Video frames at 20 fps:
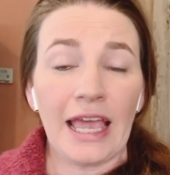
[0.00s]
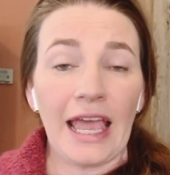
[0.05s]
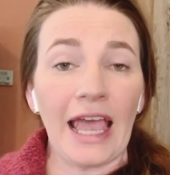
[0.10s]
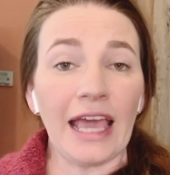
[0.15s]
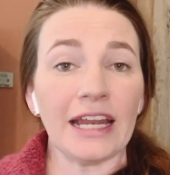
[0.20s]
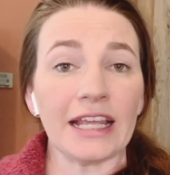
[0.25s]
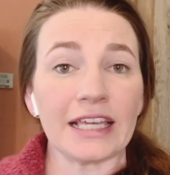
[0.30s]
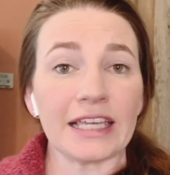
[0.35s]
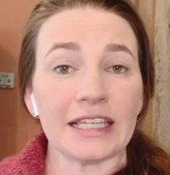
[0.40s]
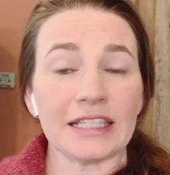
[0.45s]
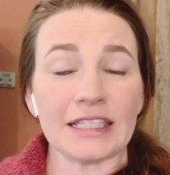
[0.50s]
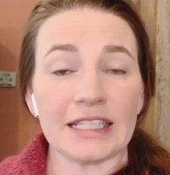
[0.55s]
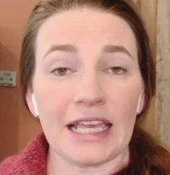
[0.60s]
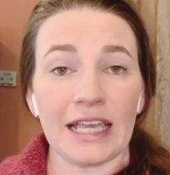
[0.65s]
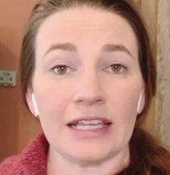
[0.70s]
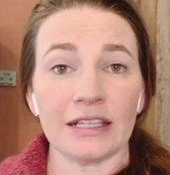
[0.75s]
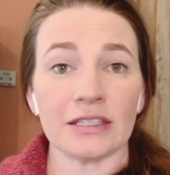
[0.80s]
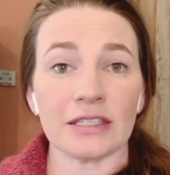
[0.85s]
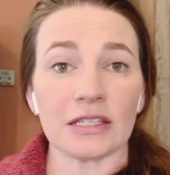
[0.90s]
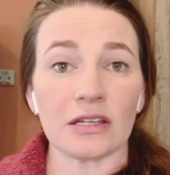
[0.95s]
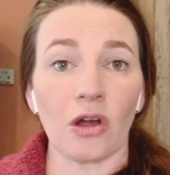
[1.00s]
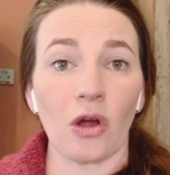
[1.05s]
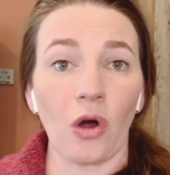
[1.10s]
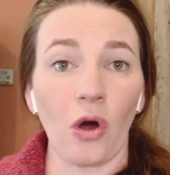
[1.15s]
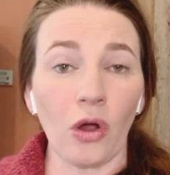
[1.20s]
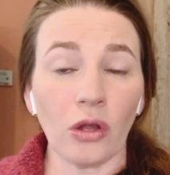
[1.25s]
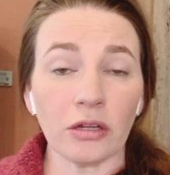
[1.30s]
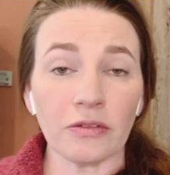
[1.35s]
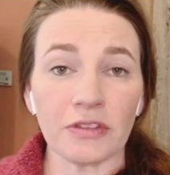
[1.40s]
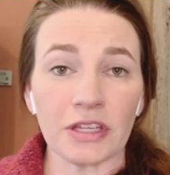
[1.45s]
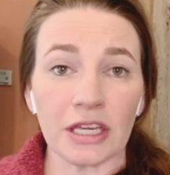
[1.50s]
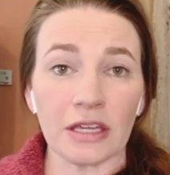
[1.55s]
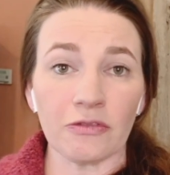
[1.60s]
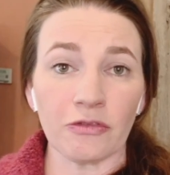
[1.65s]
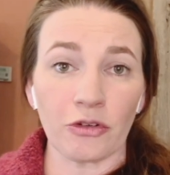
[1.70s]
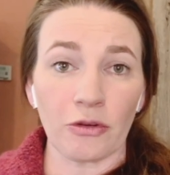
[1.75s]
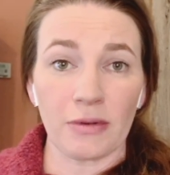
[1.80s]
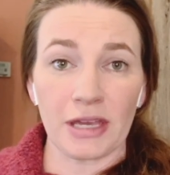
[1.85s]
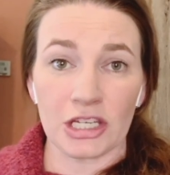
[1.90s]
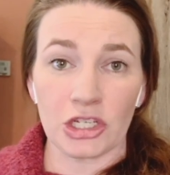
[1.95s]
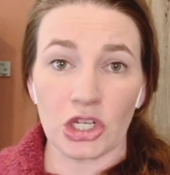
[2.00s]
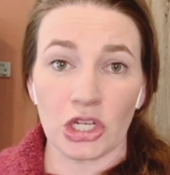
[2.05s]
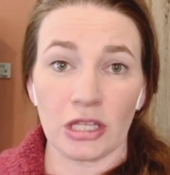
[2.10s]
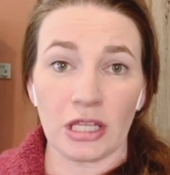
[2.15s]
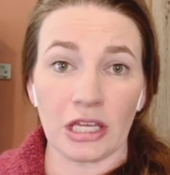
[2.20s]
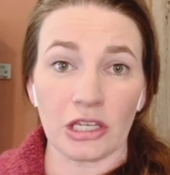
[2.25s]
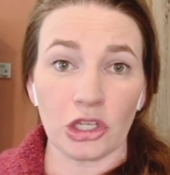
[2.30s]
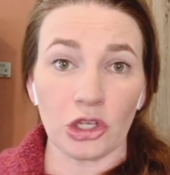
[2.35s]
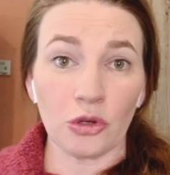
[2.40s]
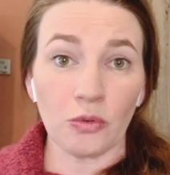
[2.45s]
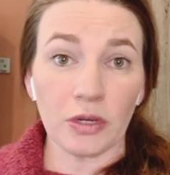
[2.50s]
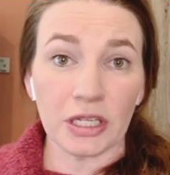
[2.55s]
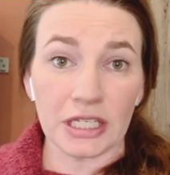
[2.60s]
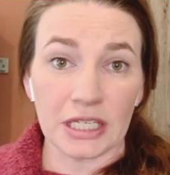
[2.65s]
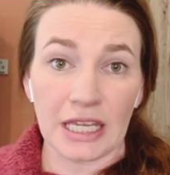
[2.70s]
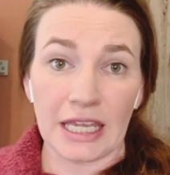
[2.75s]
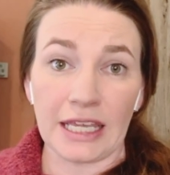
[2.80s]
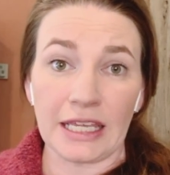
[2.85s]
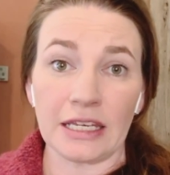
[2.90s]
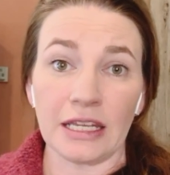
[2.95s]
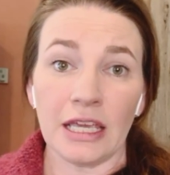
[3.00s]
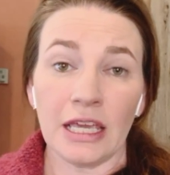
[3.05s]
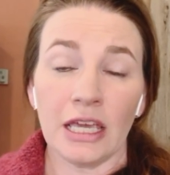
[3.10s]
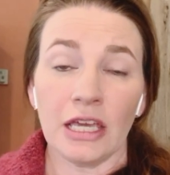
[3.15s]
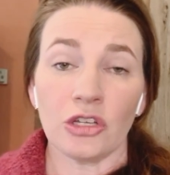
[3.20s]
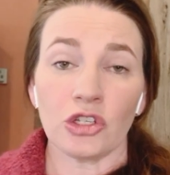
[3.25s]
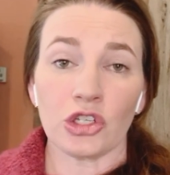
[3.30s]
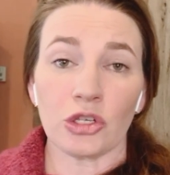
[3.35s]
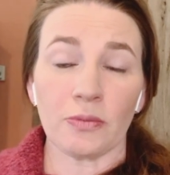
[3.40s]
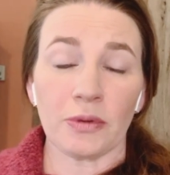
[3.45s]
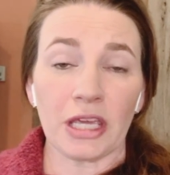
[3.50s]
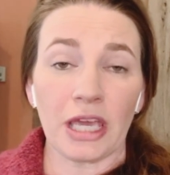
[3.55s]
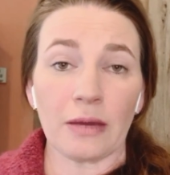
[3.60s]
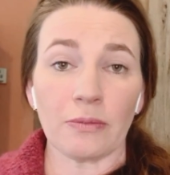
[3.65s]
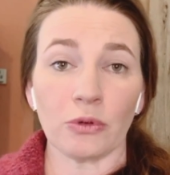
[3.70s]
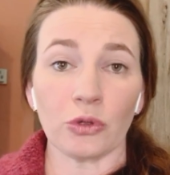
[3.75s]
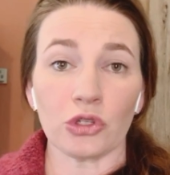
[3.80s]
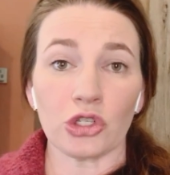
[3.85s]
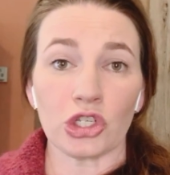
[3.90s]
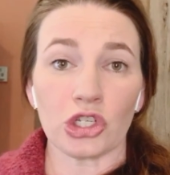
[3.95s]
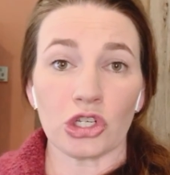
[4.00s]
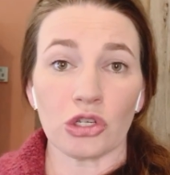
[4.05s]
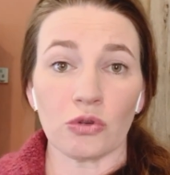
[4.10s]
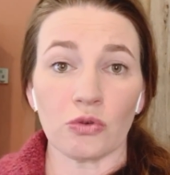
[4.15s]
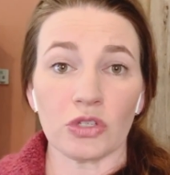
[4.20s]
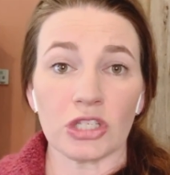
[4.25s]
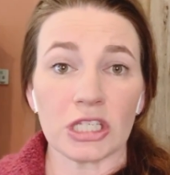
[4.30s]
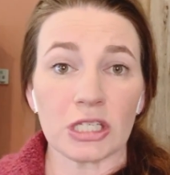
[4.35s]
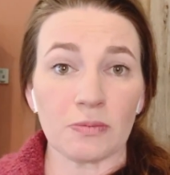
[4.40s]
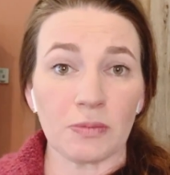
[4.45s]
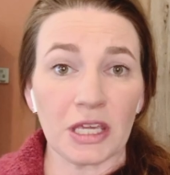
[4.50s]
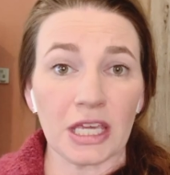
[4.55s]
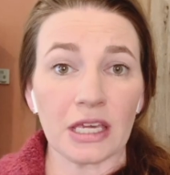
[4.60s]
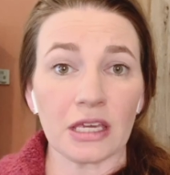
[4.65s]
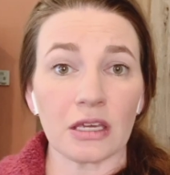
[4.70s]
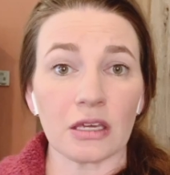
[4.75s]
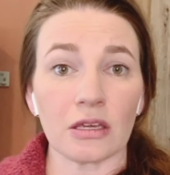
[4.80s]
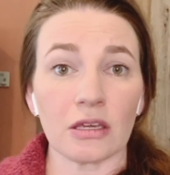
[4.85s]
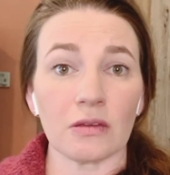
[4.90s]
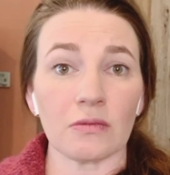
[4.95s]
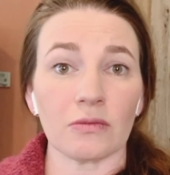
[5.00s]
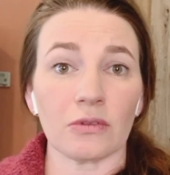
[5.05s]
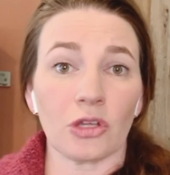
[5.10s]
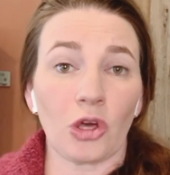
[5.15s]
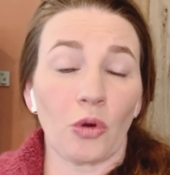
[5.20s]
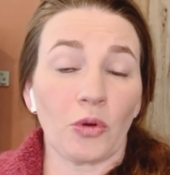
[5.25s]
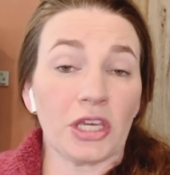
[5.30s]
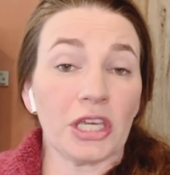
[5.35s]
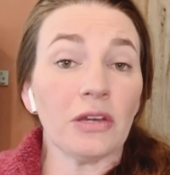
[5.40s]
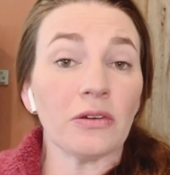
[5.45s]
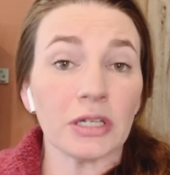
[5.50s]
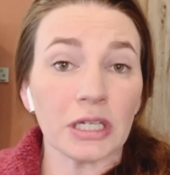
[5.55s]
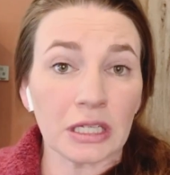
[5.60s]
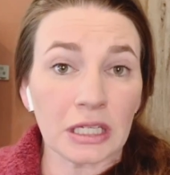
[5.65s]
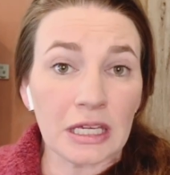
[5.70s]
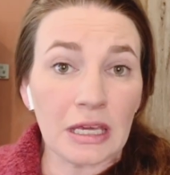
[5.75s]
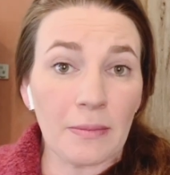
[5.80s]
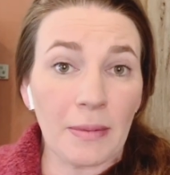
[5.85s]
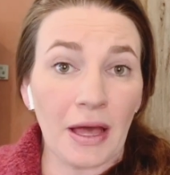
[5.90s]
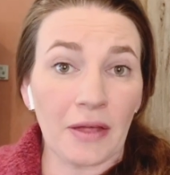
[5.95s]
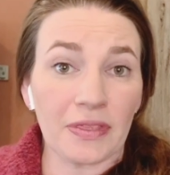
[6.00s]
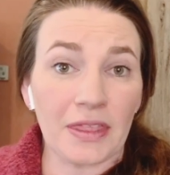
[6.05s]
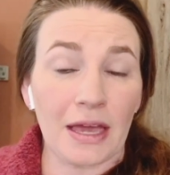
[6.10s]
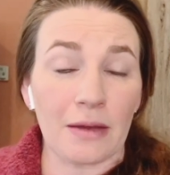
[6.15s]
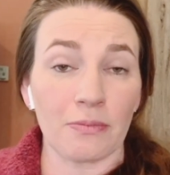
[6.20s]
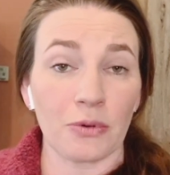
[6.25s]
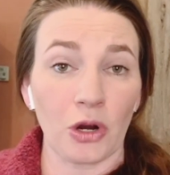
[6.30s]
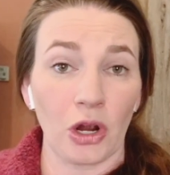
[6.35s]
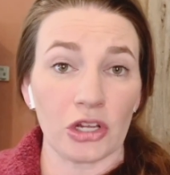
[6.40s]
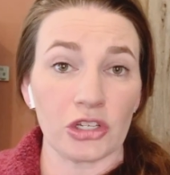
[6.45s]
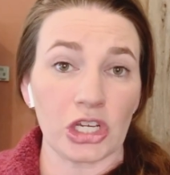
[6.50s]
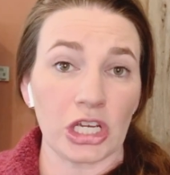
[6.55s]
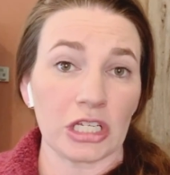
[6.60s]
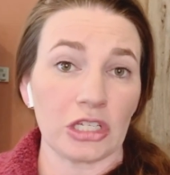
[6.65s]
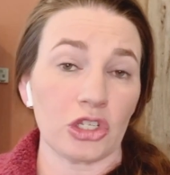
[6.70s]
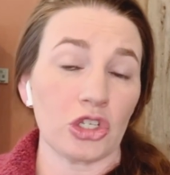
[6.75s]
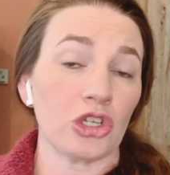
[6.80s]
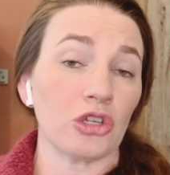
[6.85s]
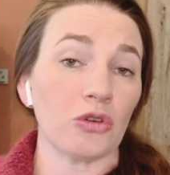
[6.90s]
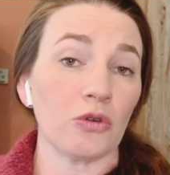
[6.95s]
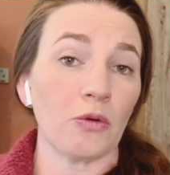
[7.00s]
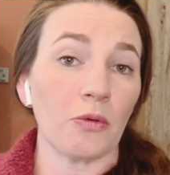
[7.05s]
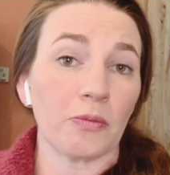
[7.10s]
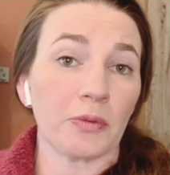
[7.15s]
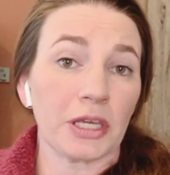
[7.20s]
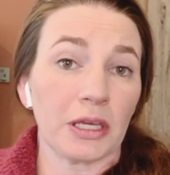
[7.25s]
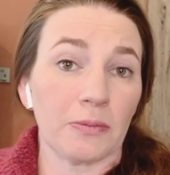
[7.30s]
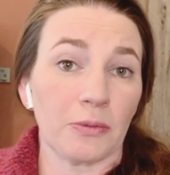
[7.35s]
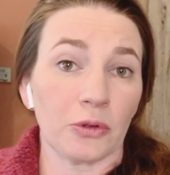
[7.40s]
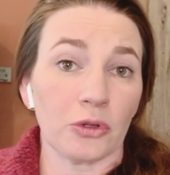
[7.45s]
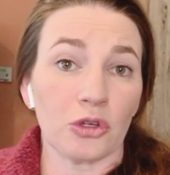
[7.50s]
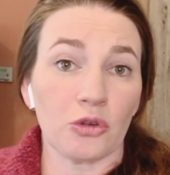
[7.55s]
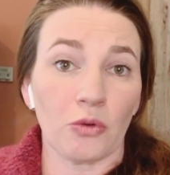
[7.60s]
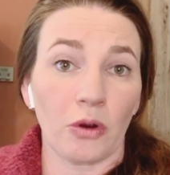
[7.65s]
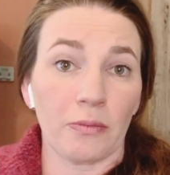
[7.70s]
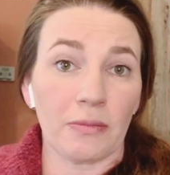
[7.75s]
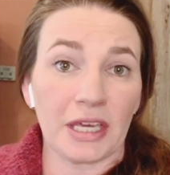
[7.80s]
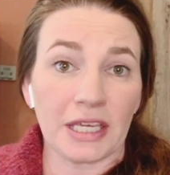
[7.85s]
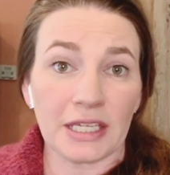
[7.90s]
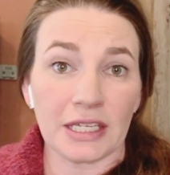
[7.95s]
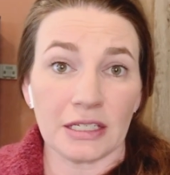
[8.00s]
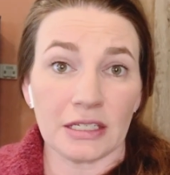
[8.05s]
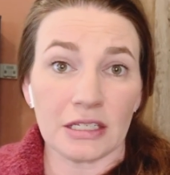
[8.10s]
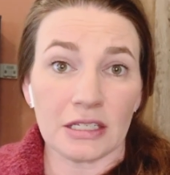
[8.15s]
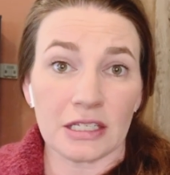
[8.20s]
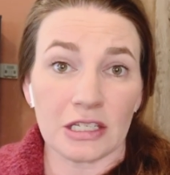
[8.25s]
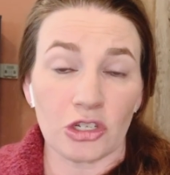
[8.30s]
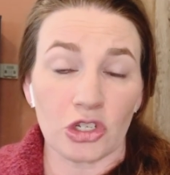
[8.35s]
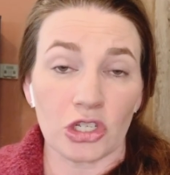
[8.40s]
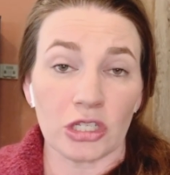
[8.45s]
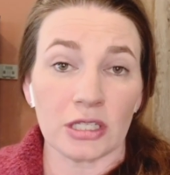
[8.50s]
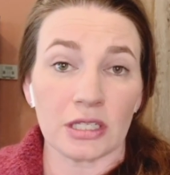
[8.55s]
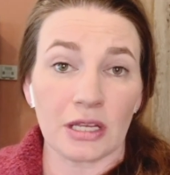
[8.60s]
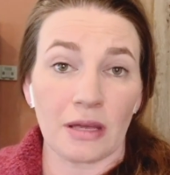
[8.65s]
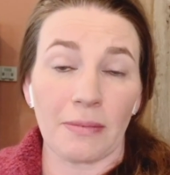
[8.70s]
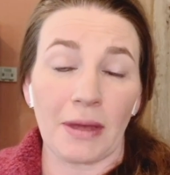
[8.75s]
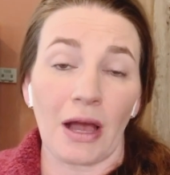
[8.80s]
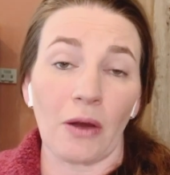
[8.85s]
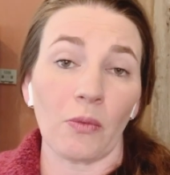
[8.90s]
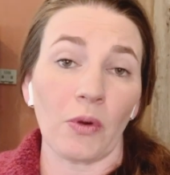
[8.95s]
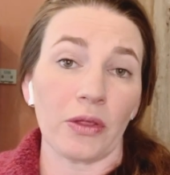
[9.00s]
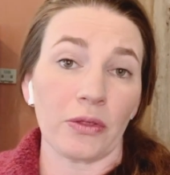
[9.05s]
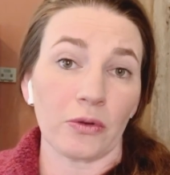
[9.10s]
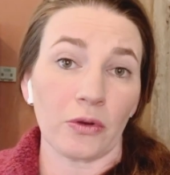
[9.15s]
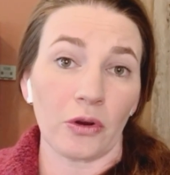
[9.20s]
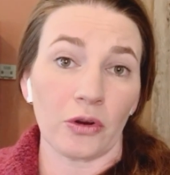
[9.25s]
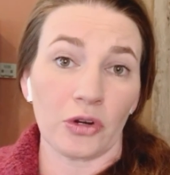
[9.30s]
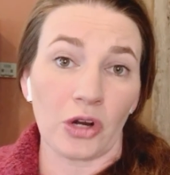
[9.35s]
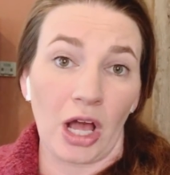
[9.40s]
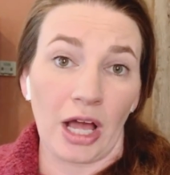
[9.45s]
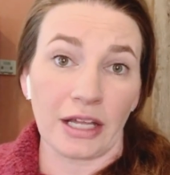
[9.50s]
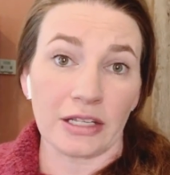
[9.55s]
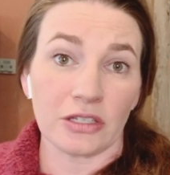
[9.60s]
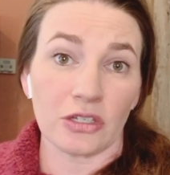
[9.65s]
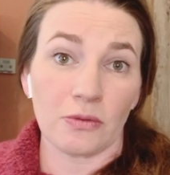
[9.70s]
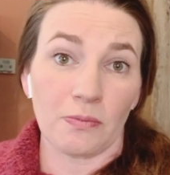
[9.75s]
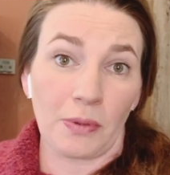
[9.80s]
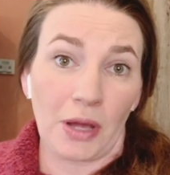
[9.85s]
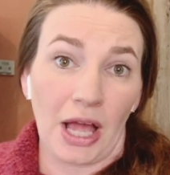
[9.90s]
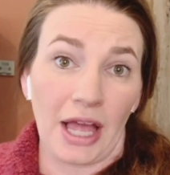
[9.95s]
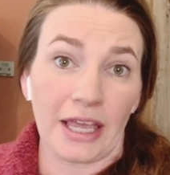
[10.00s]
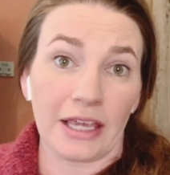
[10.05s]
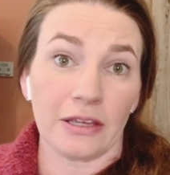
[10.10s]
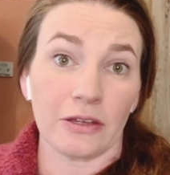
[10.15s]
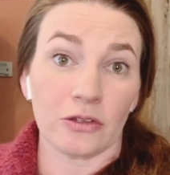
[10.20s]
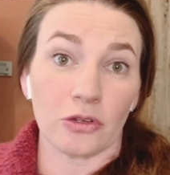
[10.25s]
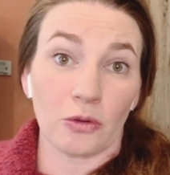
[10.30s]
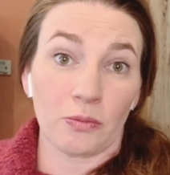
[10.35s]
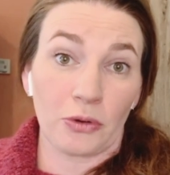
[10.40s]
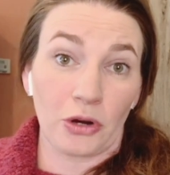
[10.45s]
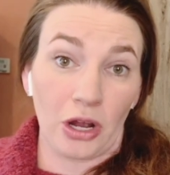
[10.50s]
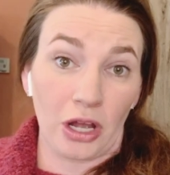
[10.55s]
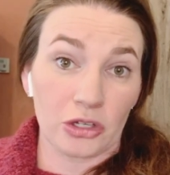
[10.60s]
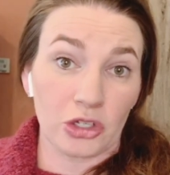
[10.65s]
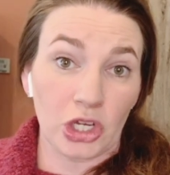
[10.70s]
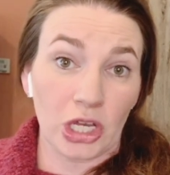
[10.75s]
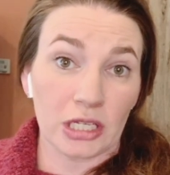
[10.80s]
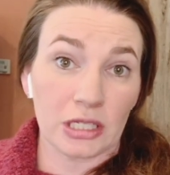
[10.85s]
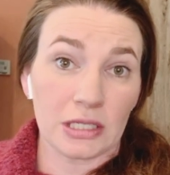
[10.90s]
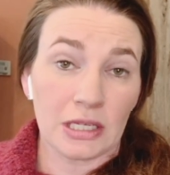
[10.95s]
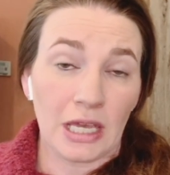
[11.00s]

and it contains all of the information that you would need to be able to speak coherently about that project to people who are making decisions about whether or not to buy your project.